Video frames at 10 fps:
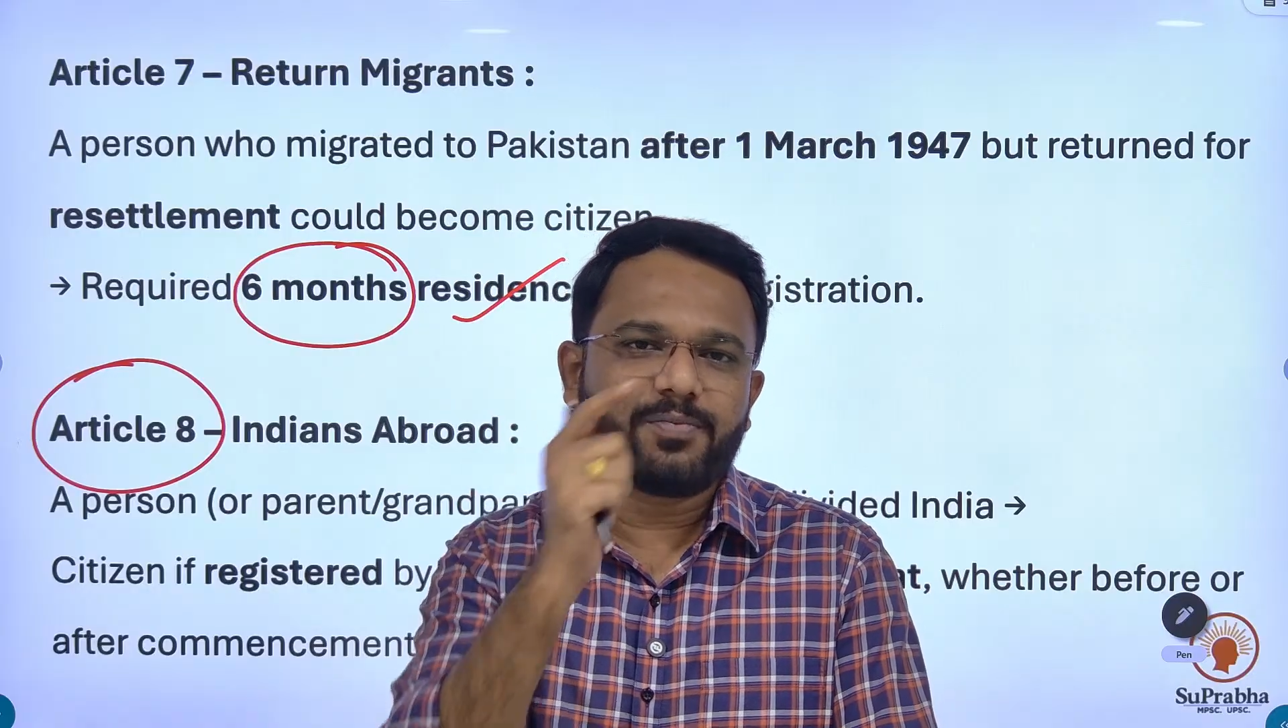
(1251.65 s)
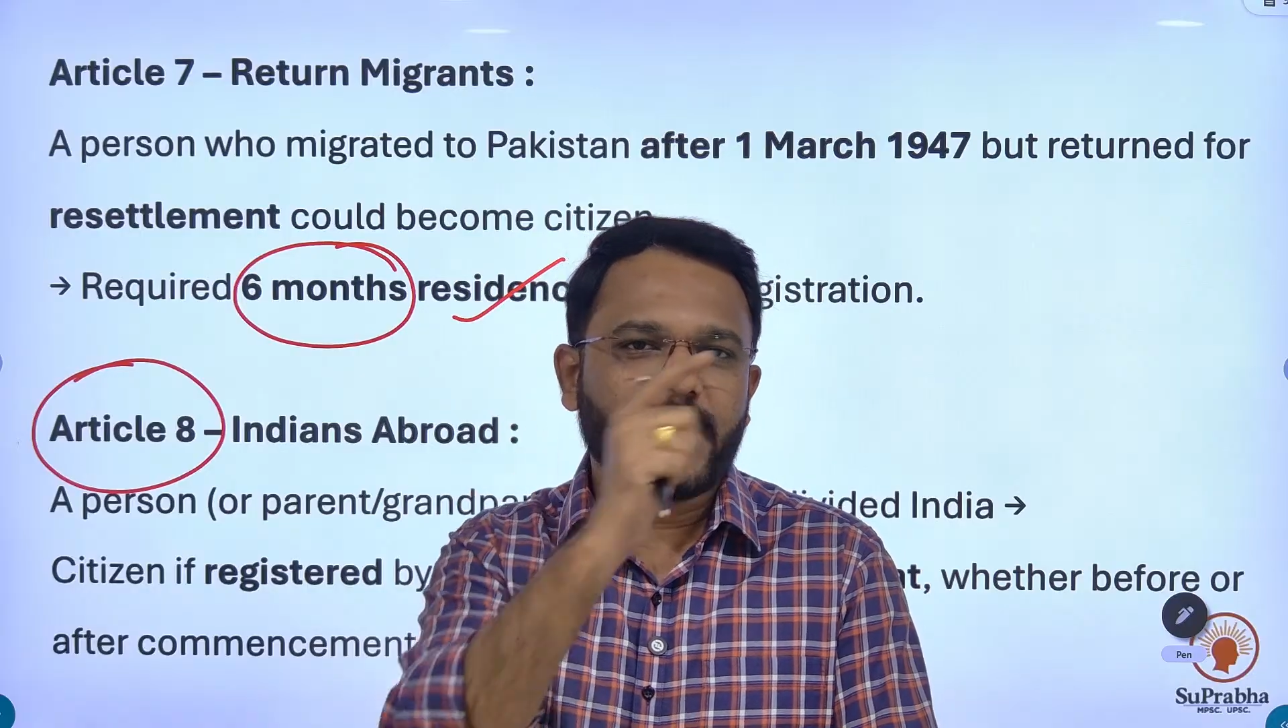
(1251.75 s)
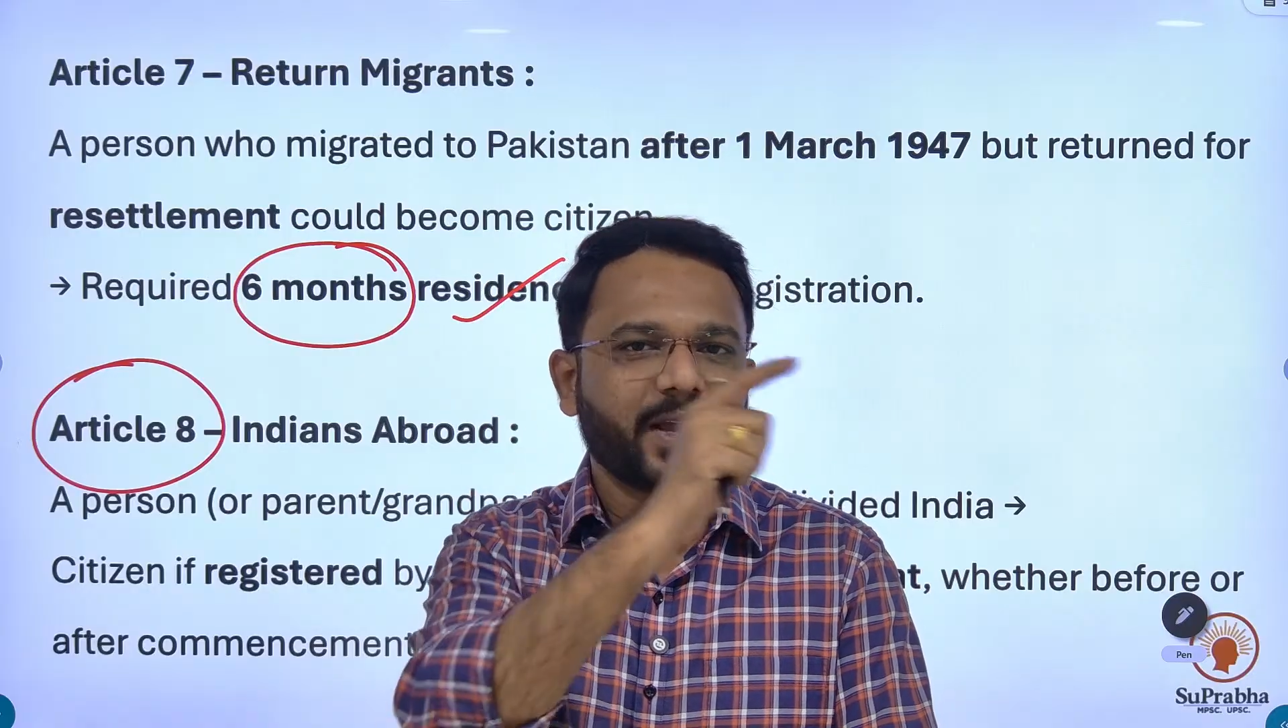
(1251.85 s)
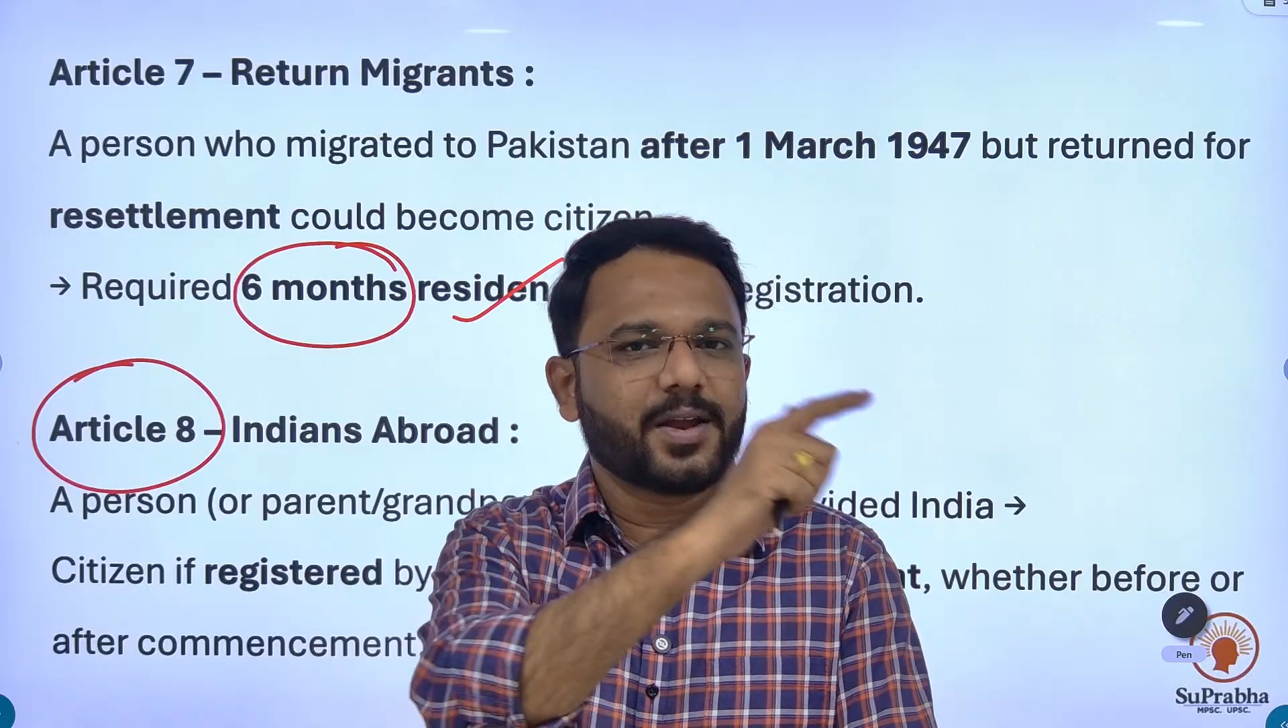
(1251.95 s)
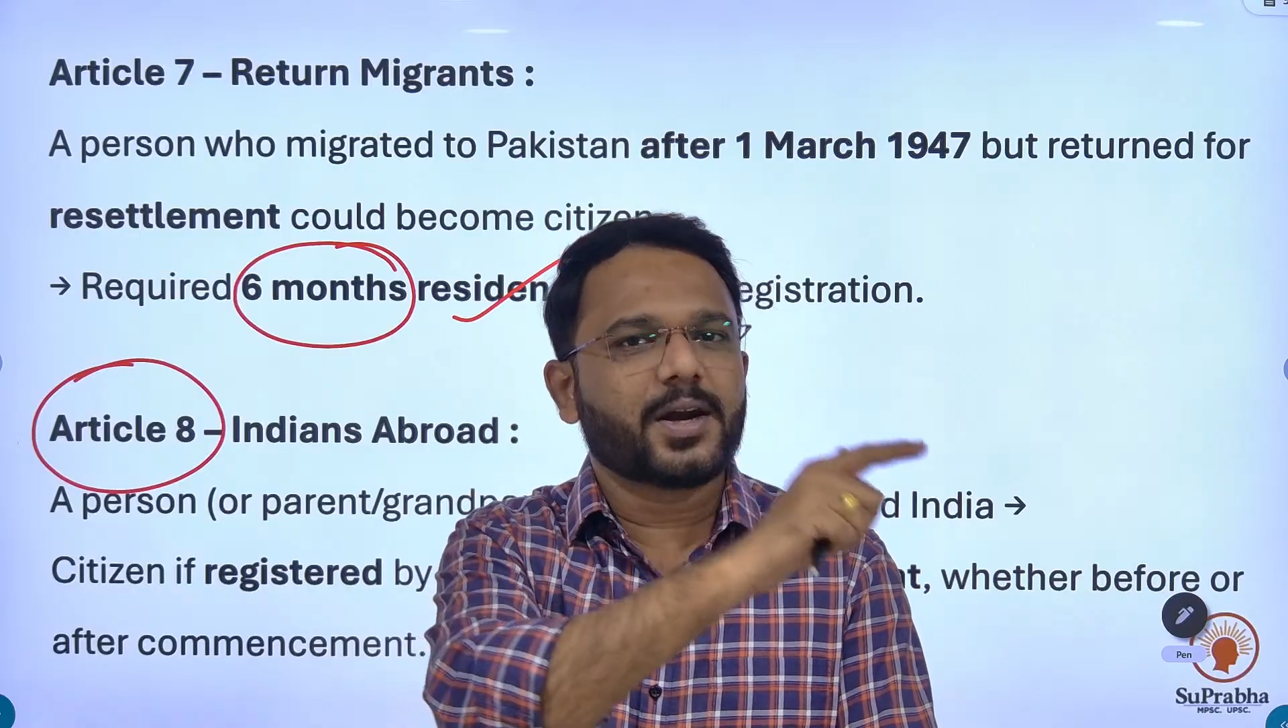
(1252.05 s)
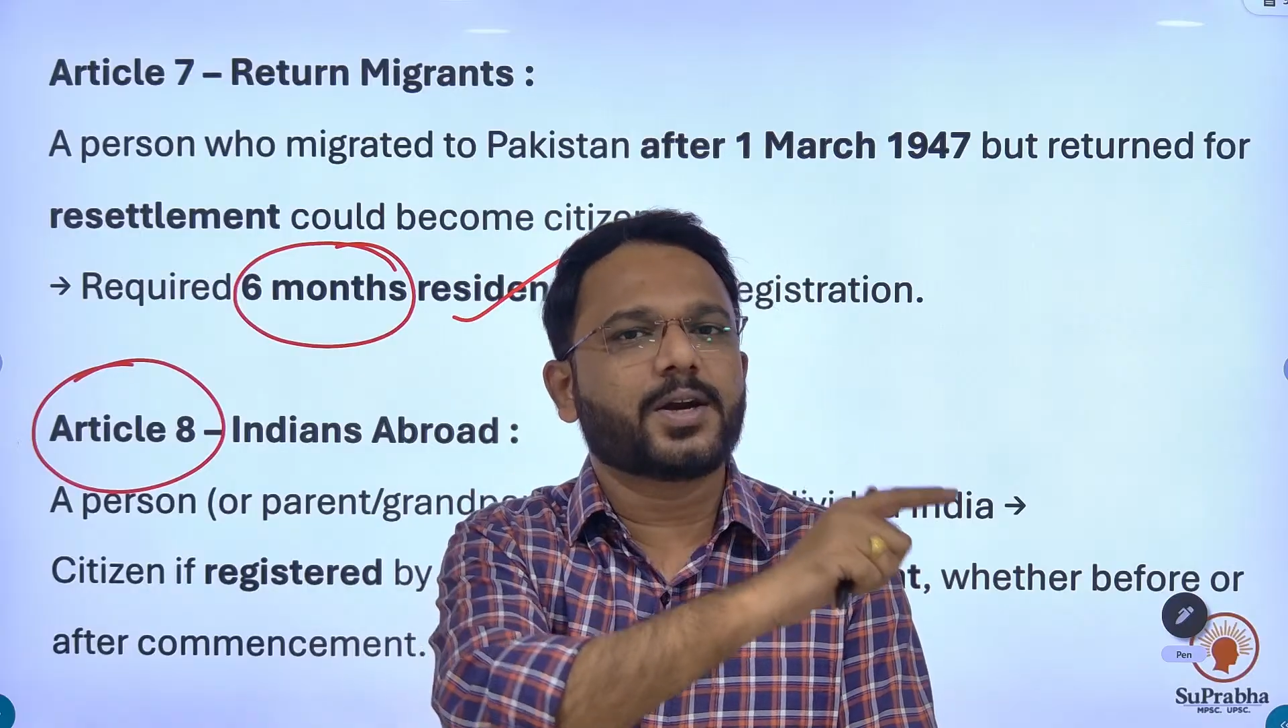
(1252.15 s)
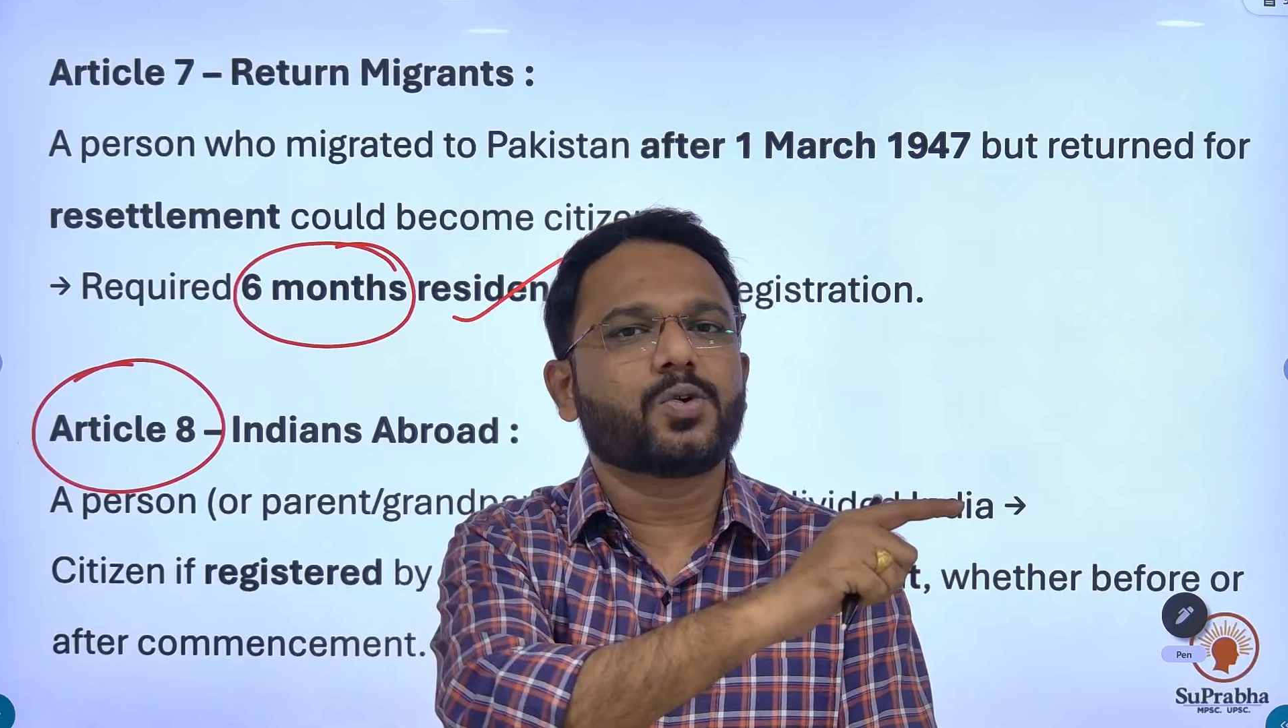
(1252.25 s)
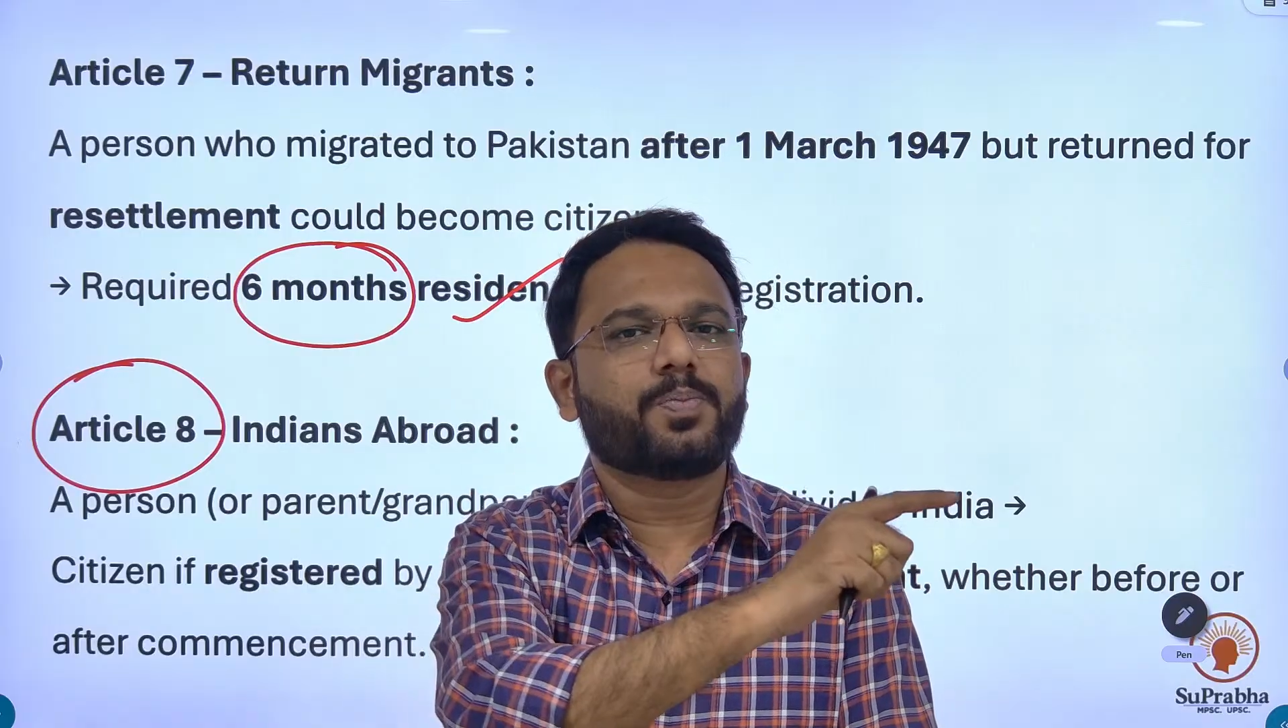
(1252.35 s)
migrated to